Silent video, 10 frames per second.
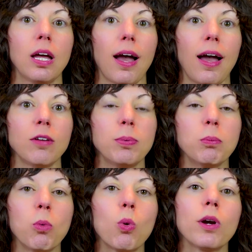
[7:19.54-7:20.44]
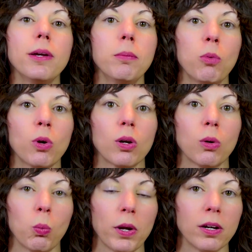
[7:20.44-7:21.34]
I've been more and more
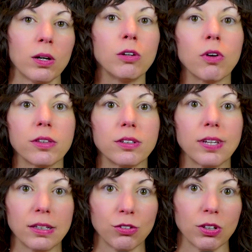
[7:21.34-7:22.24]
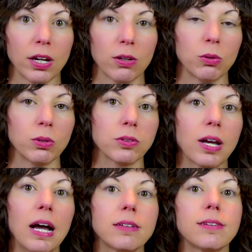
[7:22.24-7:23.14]
aware of all the tension I hold
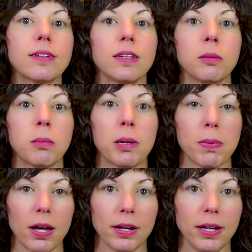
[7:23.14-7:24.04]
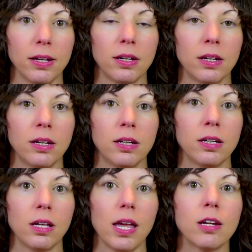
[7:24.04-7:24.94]
constantly in my body.
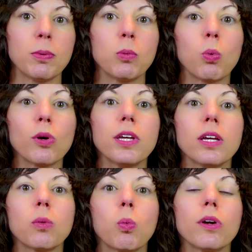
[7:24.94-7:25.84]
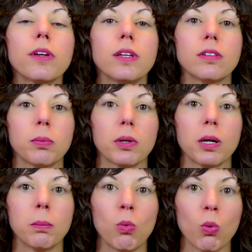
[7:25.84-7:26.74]
And I've been working to
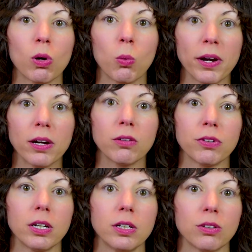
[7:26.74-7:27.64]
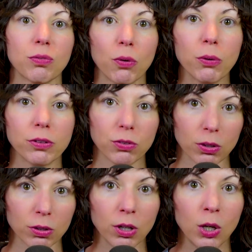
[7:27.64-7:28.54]
become more aware of it and to focus
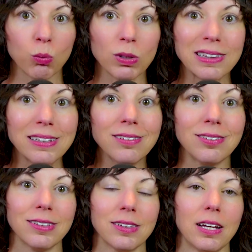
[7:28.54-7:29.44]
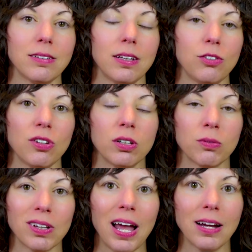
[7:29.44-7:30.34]
on releasing that tension and
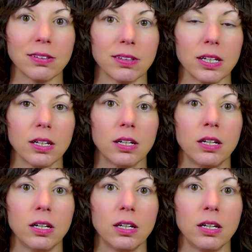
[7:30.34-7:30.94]
relaxing.